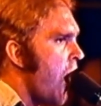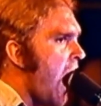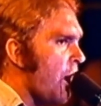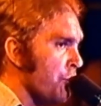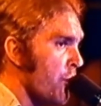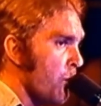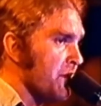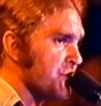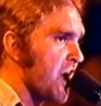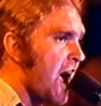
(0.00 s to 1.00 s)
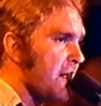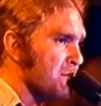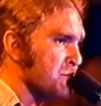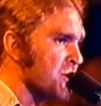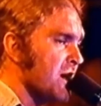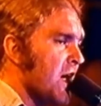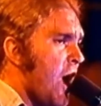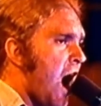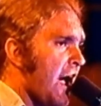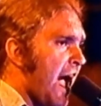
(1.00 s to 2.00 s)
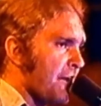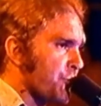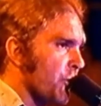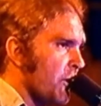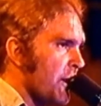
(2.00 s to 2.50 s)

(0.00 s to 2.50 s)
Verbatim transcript: I know at times I act